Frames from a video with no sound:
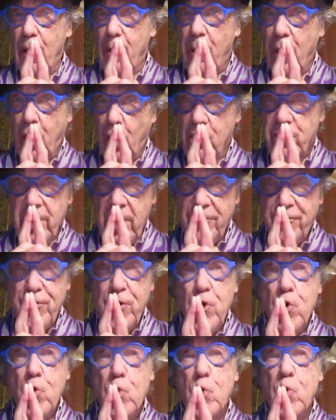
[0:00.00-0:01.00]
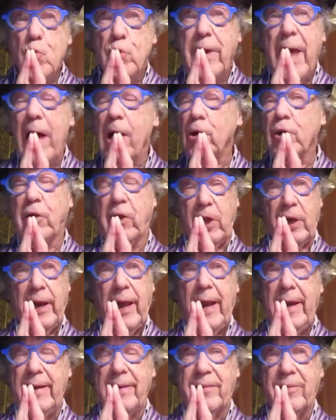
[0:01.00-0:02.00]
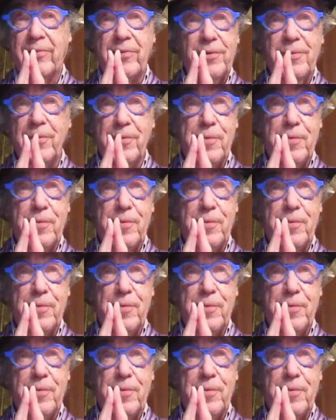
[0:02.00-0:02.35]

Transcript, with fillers: Because if you calculate